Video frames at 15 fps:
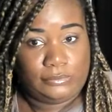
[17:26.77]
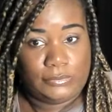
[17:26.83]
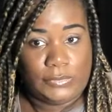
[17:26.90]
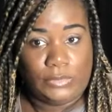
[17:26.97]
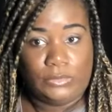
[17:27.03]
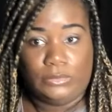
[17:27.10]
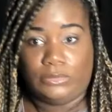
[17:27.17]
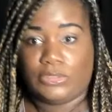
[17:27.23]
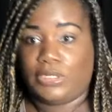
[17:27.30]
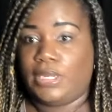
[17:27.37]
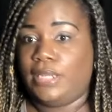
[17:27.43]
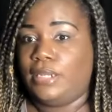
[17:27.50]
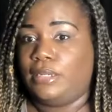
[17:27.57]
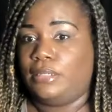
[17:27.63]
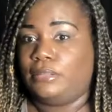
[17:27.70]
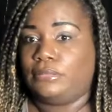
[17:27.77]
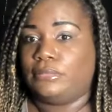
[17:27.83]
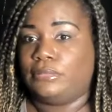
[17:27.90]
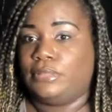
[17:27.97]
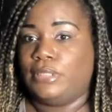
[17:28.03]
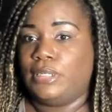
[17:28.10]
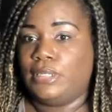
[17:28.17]
Oh, child.
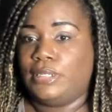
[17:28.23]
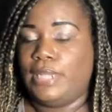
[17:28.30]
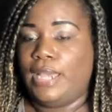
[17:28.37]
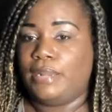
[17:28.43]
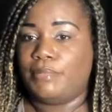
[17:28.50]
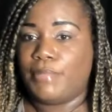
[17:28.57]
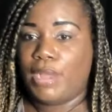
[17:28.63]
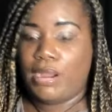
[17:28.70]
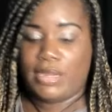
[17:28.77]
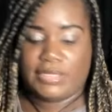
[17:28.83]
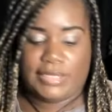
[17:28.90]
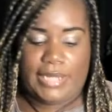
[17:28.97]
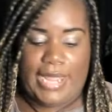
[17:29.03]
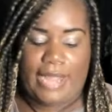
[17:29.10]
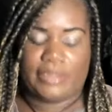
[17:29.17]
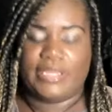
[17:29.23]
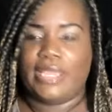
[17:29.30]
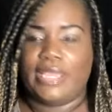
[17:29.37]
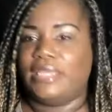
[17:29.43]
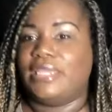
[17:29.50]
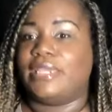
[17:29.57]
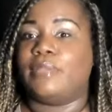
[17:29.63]
Not a Mars and
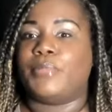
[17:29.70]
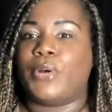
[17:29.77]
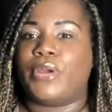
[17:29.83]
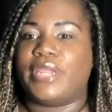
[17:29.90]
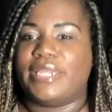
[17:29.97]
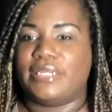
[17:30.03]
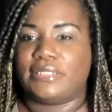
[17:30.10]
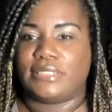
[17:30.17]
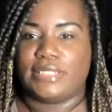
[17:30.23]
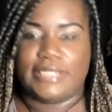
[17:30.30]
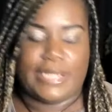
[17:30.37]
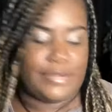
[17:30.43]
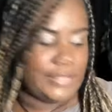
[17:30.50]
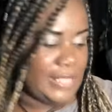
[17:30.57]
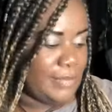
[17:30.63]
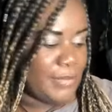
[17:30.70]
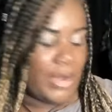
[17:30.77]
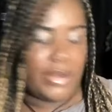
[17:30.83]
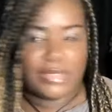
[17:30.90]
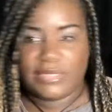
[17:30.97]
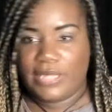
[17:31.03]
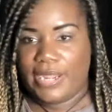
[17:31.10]
yeah, he get bored easily. There's that
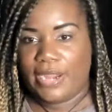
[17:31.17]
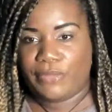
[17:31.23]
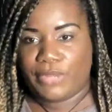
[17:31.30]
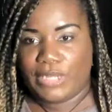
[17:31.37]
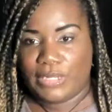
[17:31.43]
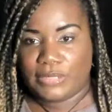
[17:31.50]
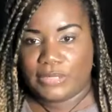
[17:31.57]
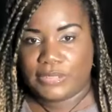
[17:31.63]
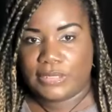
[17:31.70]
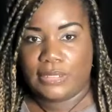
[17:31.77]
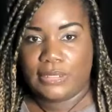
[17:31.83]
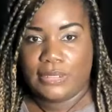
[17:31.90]
Mars and Aries.